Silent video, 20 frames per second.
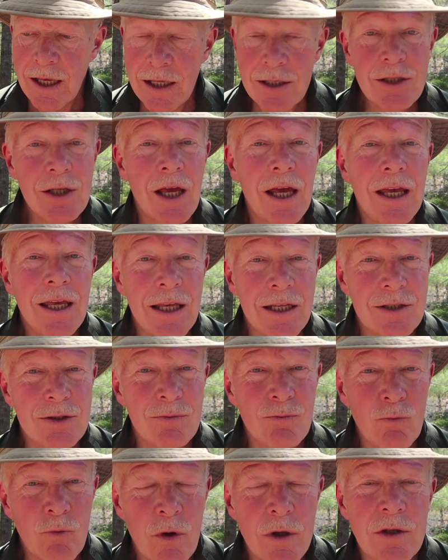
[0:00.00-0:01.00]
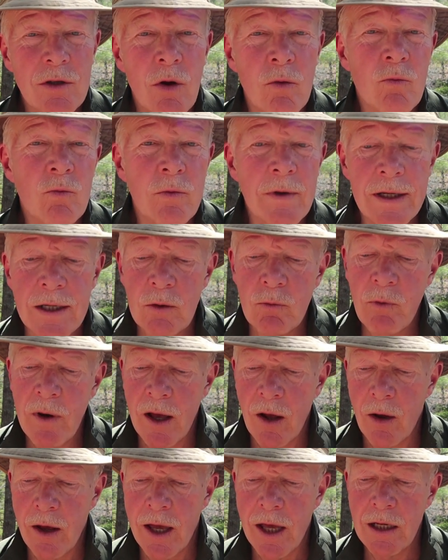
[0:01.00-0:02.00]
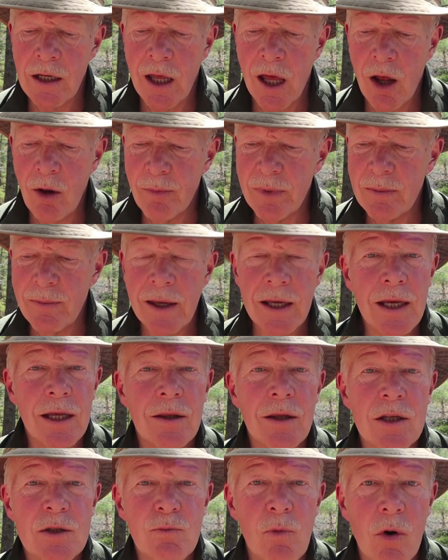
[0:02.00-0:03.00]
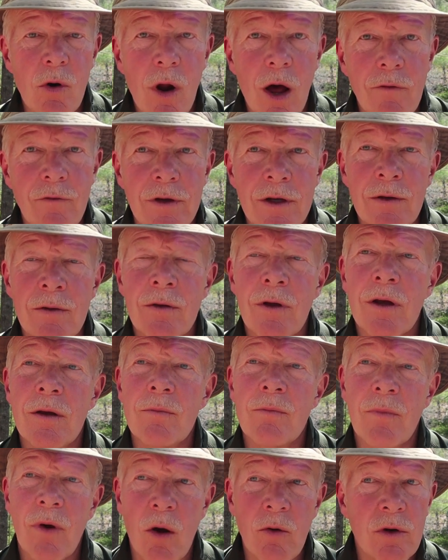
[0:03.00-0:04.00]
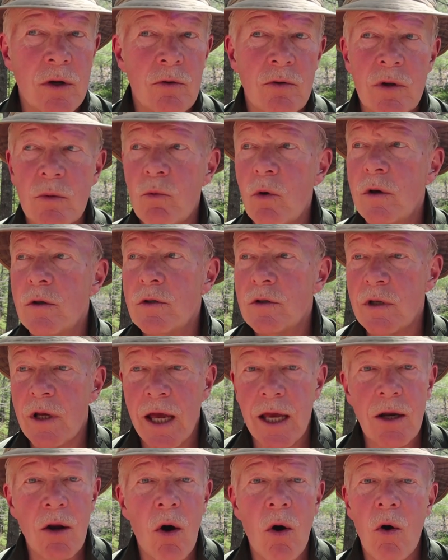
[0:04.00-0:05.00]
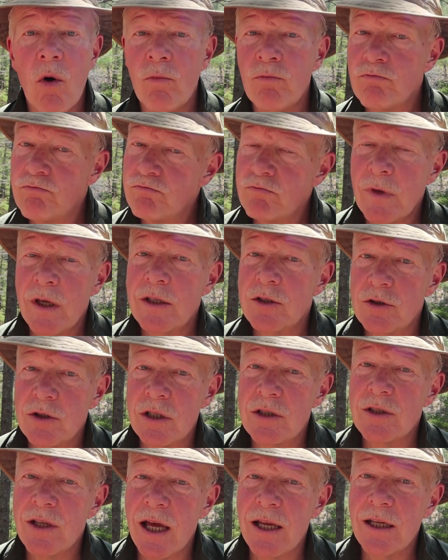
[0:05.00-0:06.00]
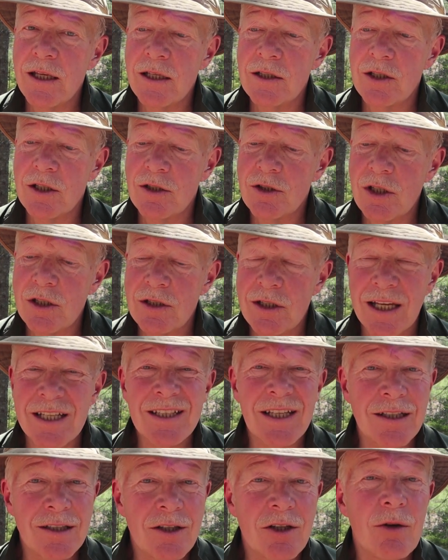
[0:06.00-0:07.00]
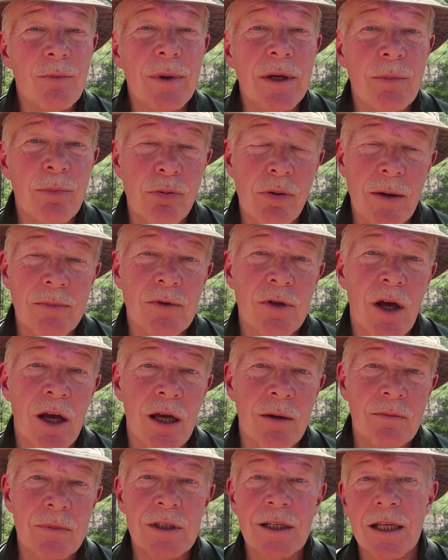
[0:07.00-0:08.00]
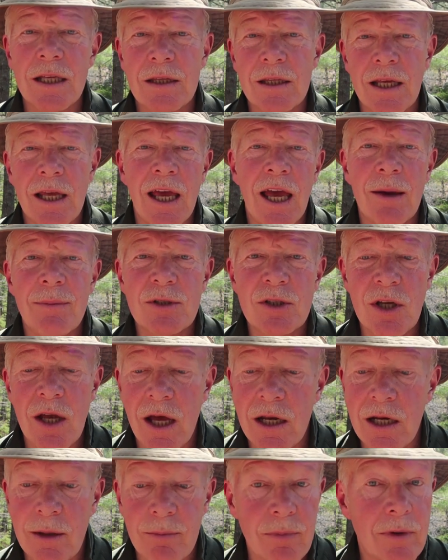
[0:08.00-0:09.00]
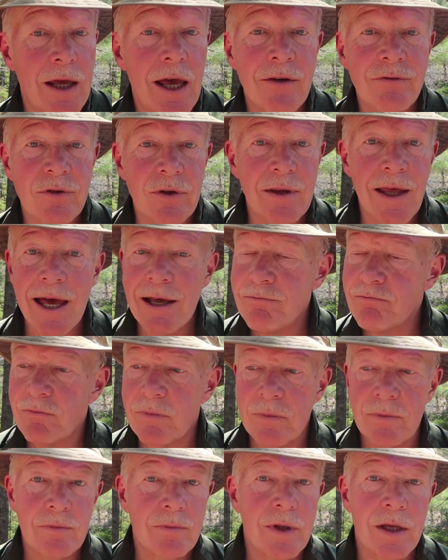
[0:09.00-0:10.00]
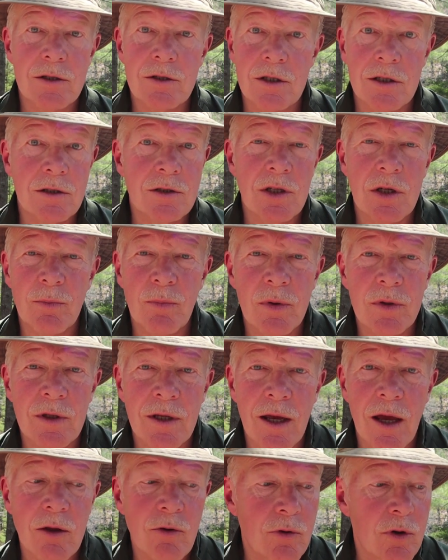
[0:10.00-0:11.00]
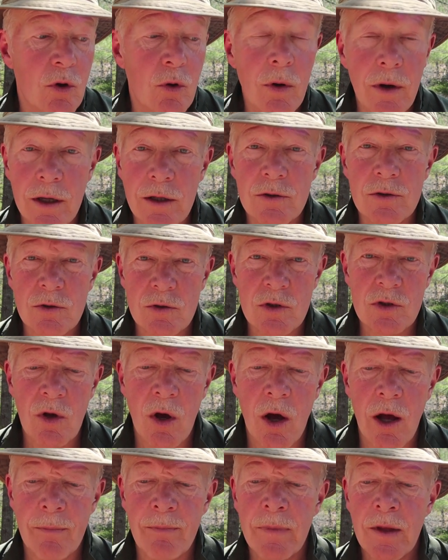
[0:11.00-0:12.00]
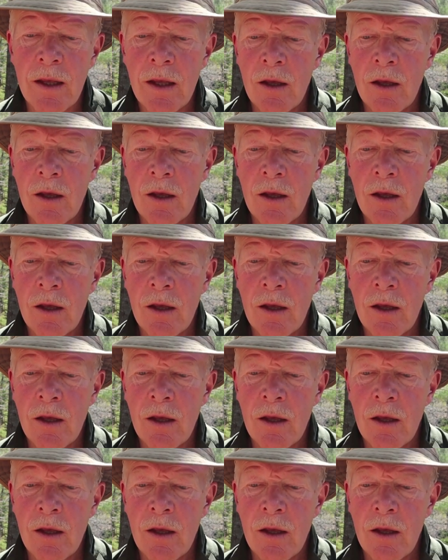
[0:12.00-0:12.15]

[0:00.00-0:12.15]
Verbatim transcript: It's a, it's worked out really well, and I'll be making this more often out here in the woods, at home. It's just that easy. It just takes a little bit of prep time to get the cabbage cut up. After that, it's easy to put together and cook, as you saw.